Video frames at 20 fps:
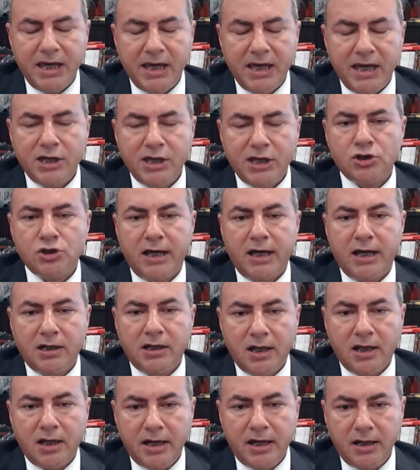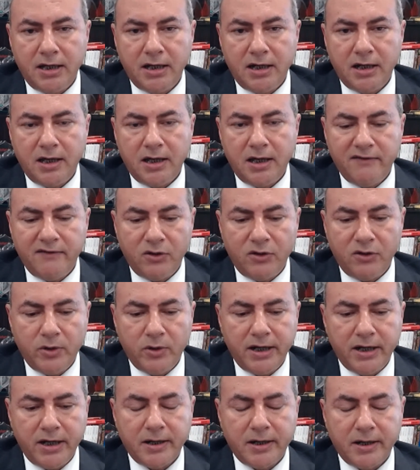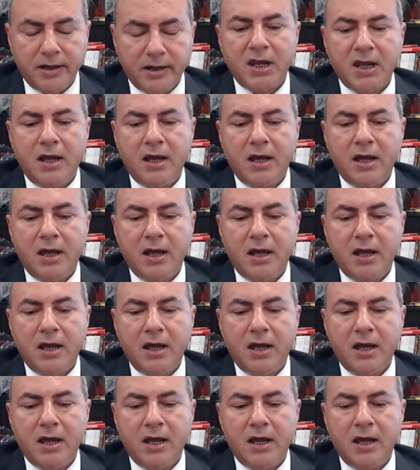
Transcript: major headline everywhere,